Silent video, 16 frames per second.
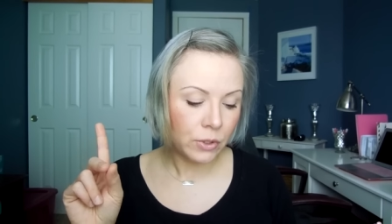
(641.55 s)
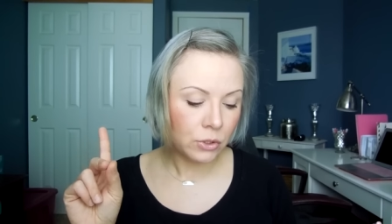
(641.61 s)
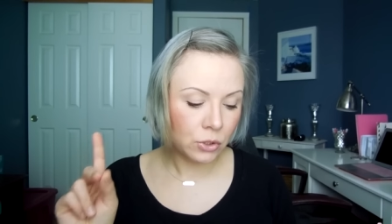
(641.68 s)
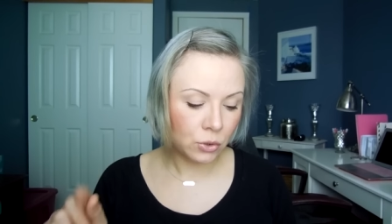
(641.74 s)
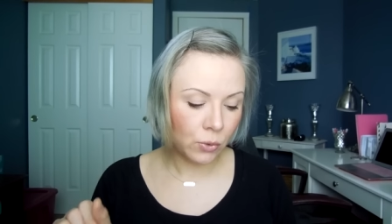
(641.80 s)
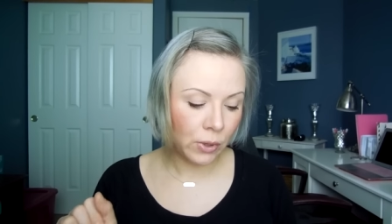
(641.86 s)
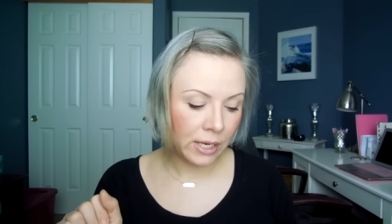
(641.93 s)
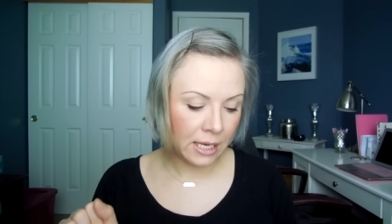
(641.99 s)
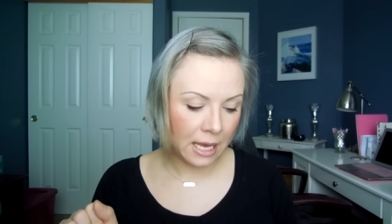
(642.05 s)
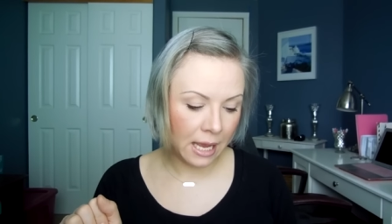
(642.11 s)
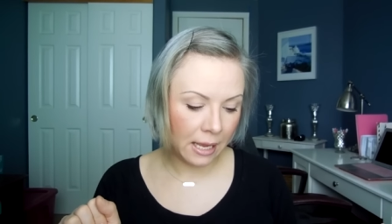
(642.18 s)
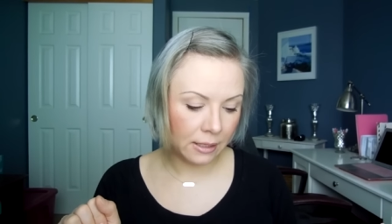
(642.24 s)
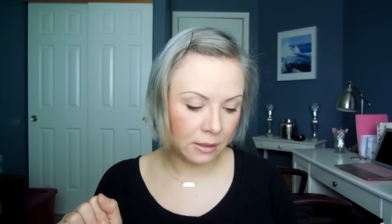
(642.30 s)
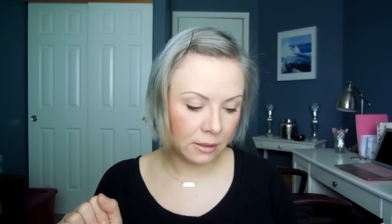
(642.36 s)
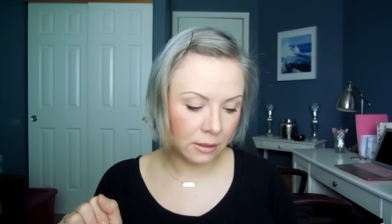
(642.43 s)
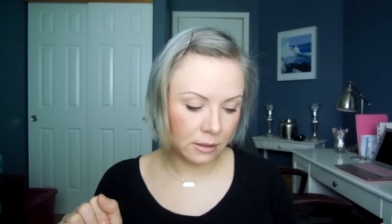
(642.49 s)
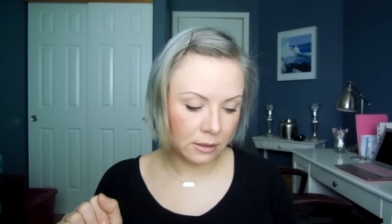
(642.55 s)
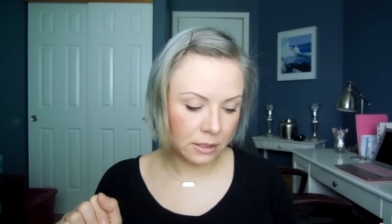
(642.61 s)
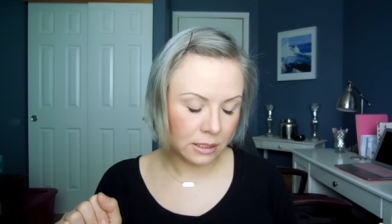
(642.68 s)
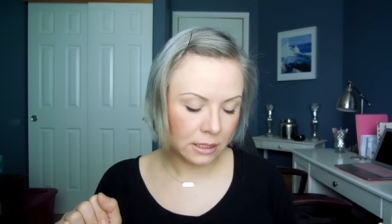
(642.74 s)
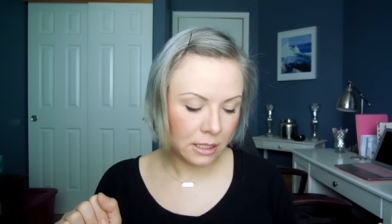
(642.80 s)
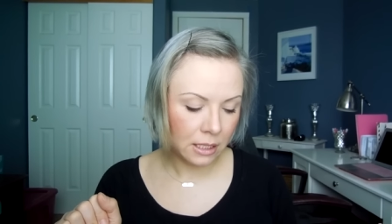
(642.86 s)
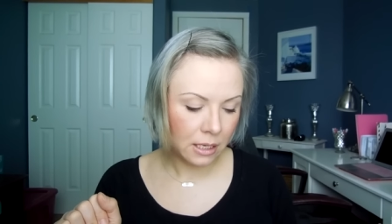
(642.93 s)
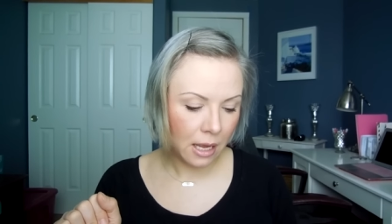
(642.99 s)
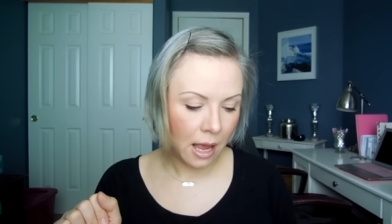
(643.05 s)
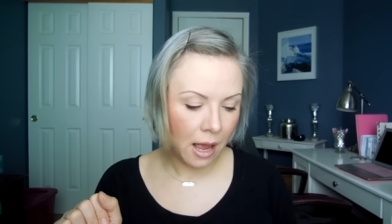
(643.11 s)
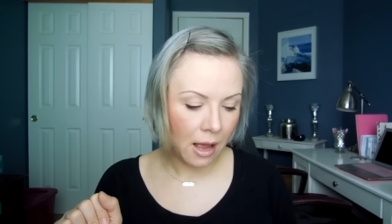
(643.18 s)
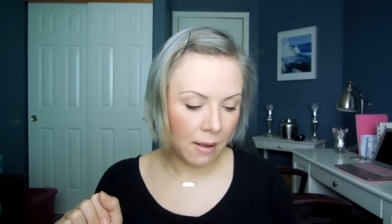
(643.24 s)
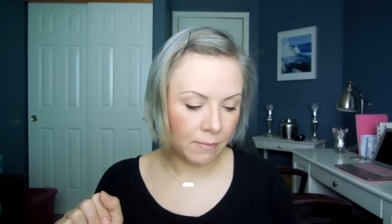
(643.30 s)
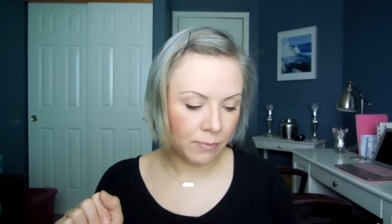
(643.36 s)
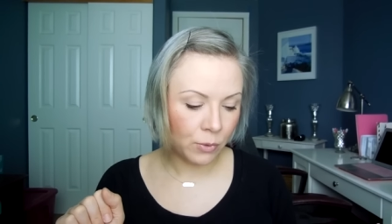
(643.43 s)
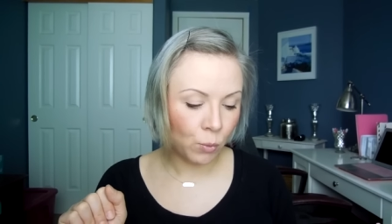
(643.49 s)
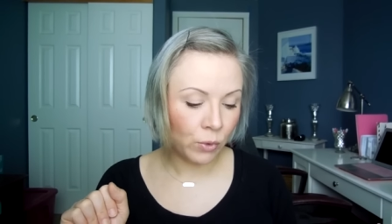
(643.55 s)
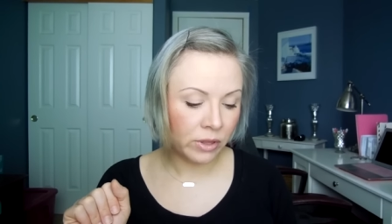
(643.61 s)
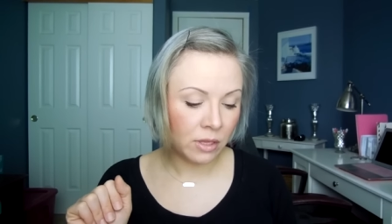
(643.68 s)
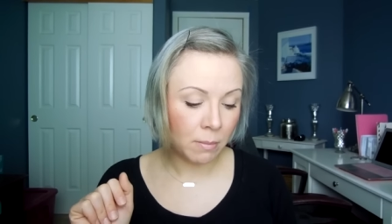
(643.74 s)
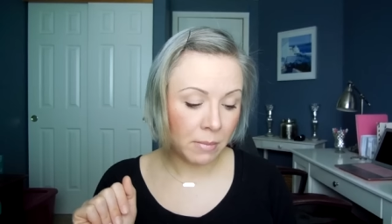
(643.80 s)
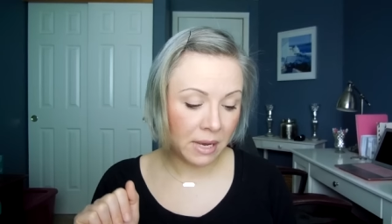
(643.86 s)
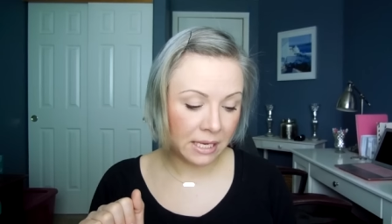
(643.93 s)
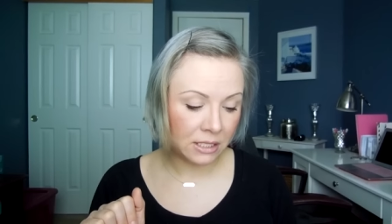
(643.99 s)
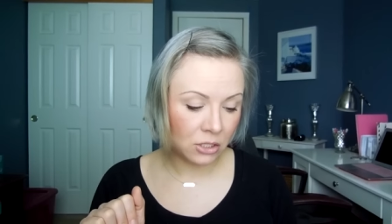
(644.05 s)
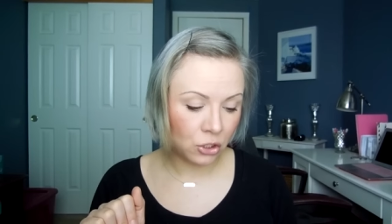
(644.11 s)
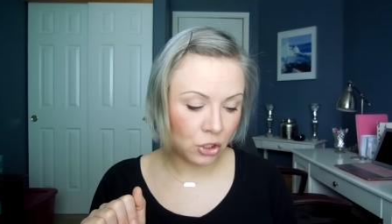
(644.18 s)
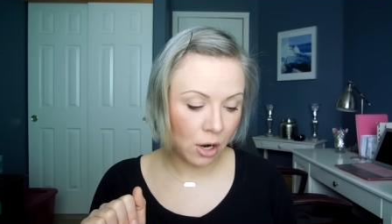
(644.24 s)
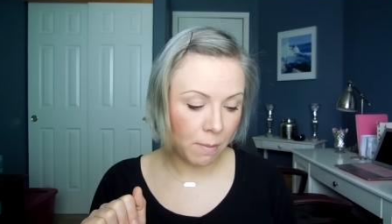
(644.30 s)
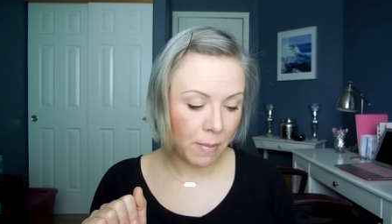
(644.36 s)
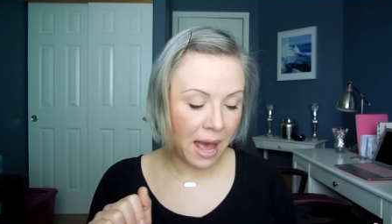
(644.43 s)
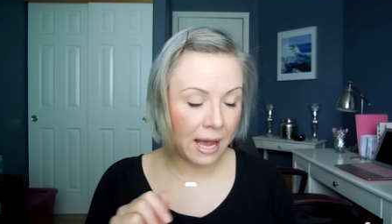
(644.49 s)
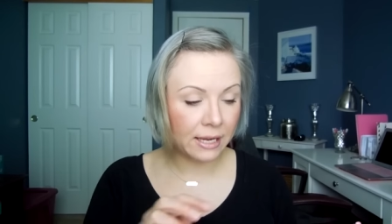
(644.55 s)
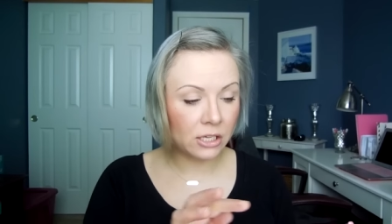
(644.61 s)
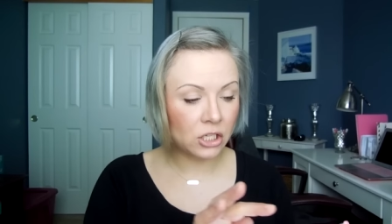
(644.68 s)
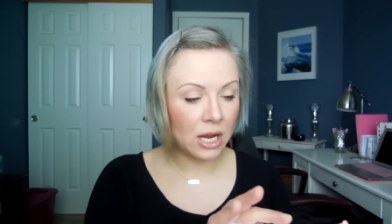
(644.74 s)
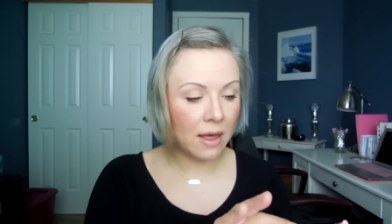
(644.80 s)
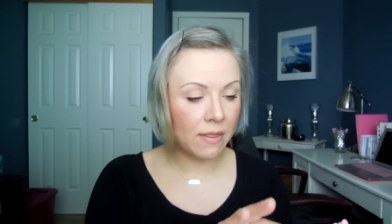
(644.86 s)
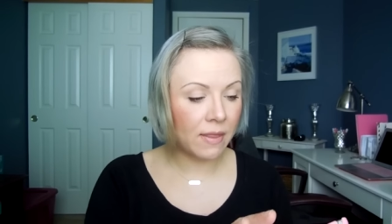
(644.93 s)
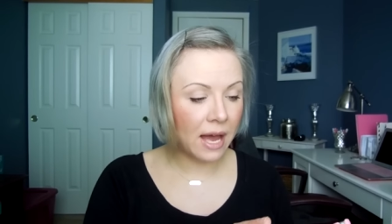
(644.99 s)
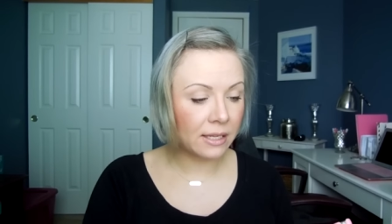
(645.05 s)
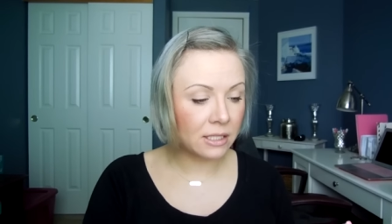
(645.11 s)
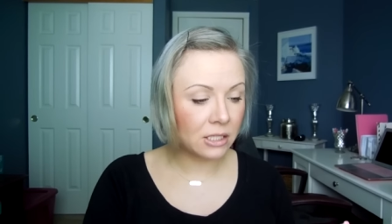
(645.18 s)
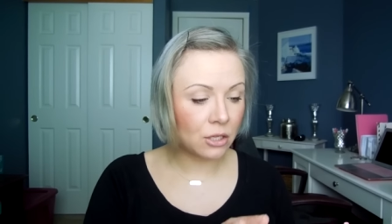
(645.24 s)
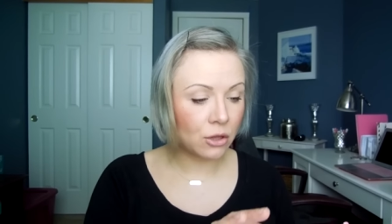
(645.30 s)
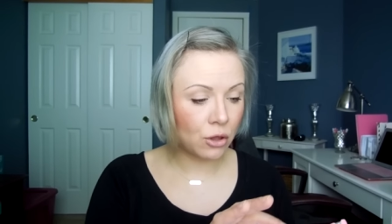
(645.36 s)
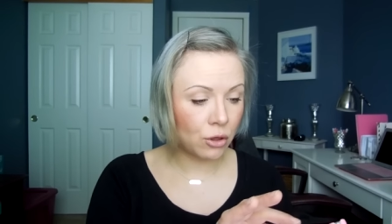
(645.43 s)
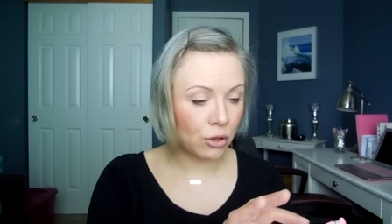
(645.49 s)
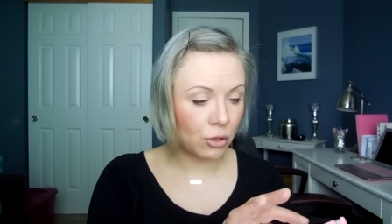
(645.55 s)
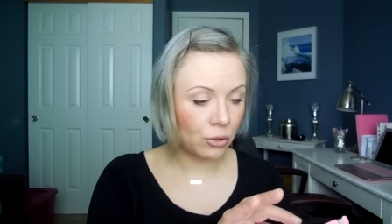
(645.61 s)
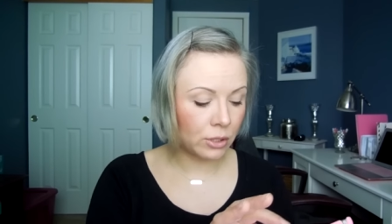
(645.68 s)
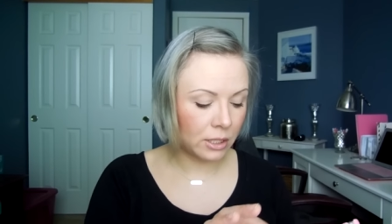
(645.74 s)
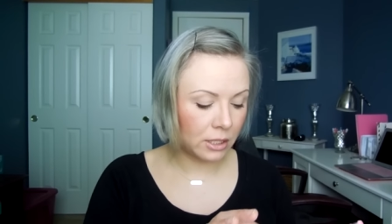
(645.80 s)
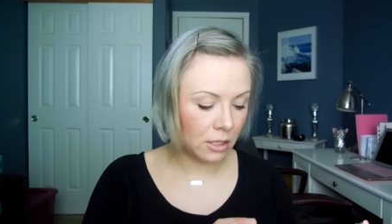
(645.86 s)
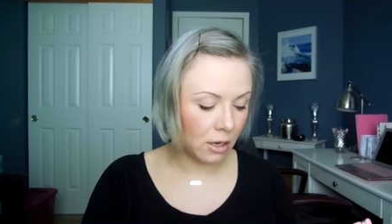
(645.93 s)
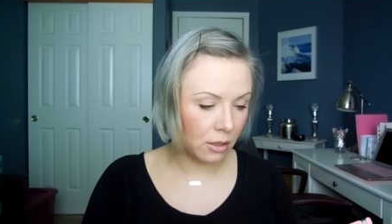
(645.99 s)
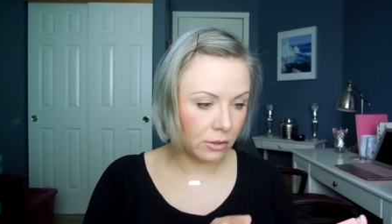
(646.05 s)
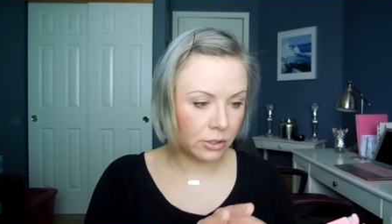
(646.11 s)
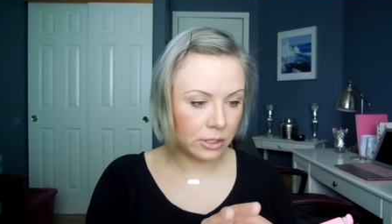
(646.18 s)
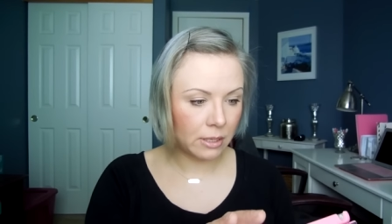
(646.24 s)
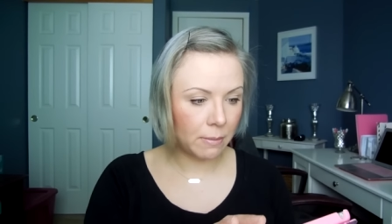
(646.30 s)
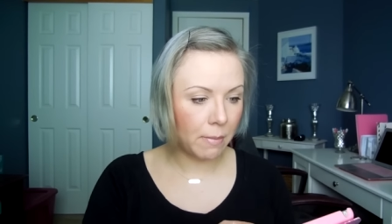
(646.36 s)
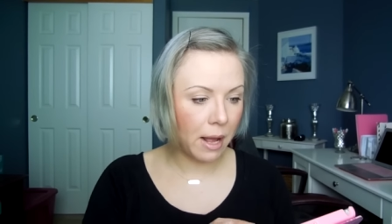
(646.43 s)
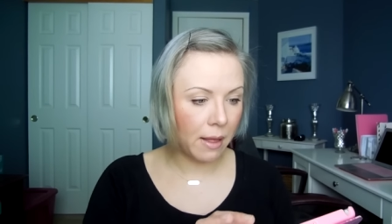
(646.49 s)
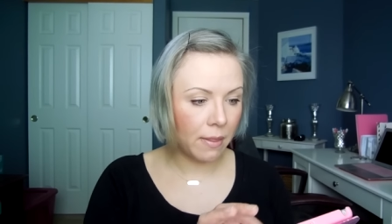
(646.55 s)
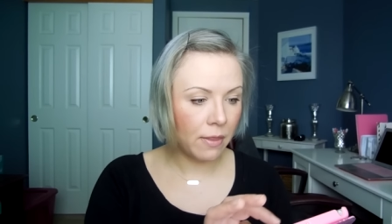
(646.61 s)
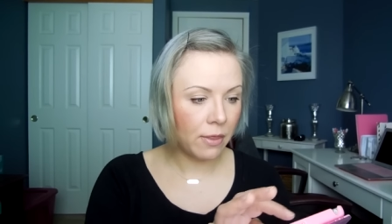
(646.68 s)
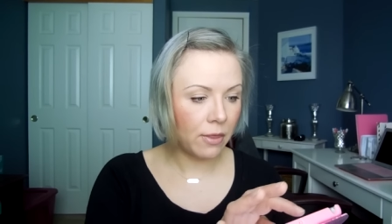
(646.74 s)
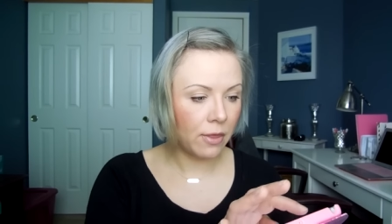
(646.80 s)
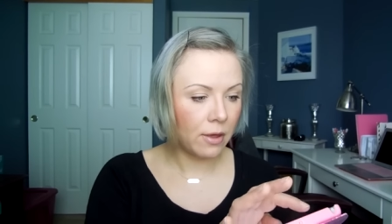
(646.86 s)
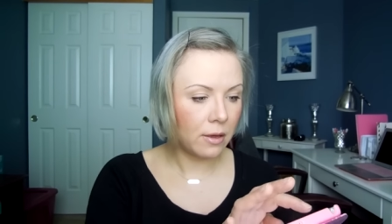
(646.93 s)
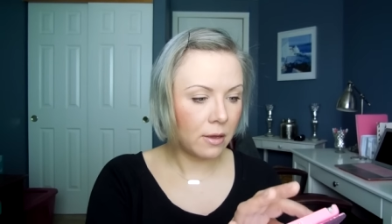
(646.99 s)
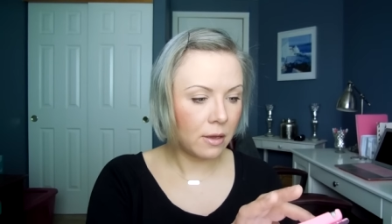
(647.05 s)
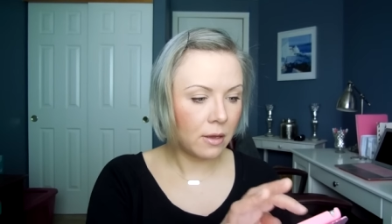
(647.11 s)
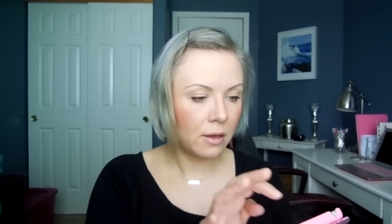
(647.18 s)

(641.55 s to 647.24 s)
soy candles um, with the mason jar package, and that's $30 a month.